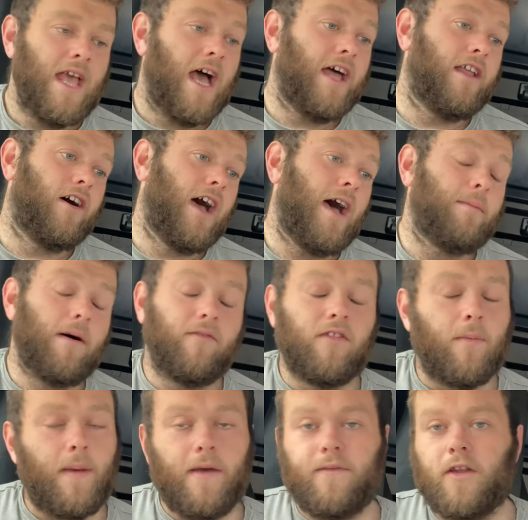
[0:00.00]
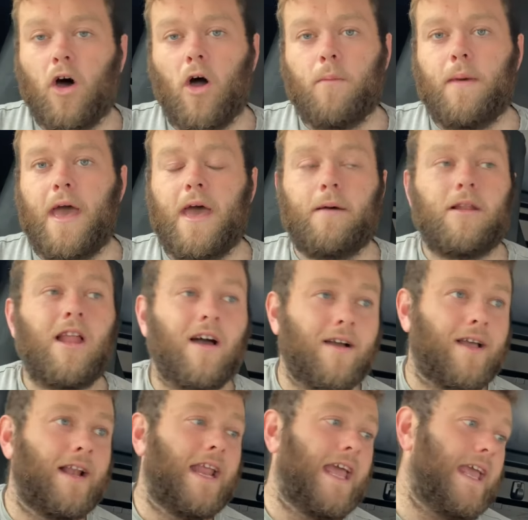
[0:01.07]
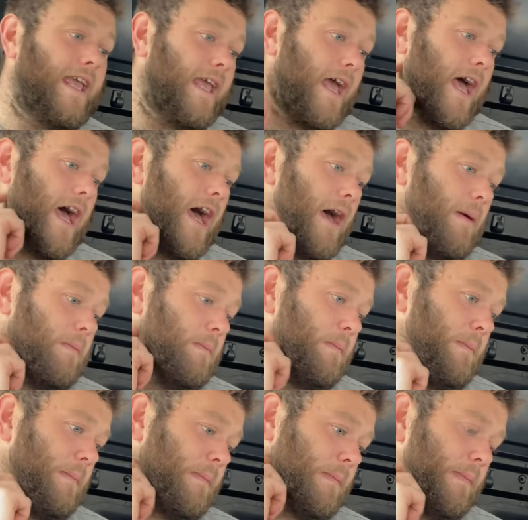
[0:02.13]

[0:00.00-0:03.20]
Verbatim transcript: And I am having a bit of a nightmare. Luckily, um,